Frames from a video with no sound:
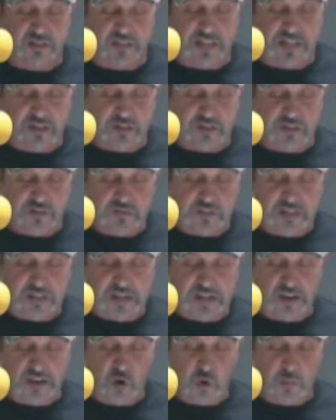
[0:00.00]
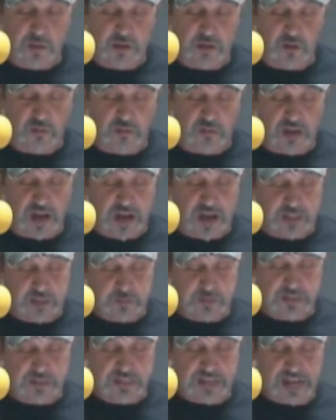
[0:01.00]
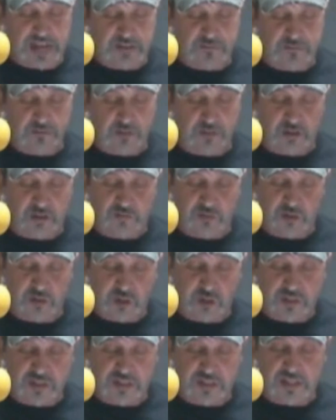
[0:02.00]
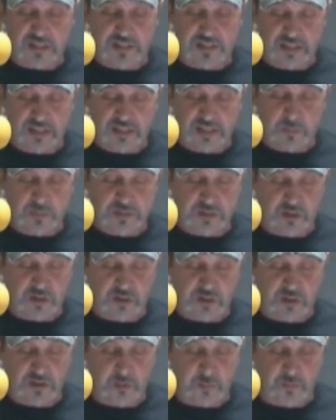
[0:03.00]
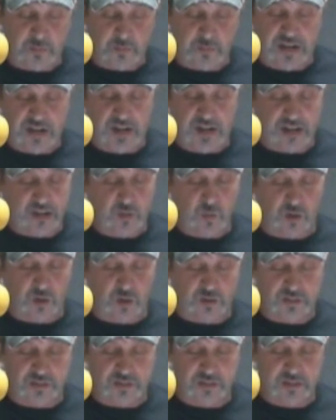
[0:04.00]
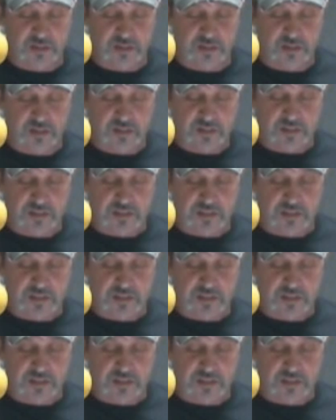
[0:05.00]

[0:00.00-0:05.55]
Standards of Care Home Health and Hospice staff of nurses and therapists are there to provide high-quality,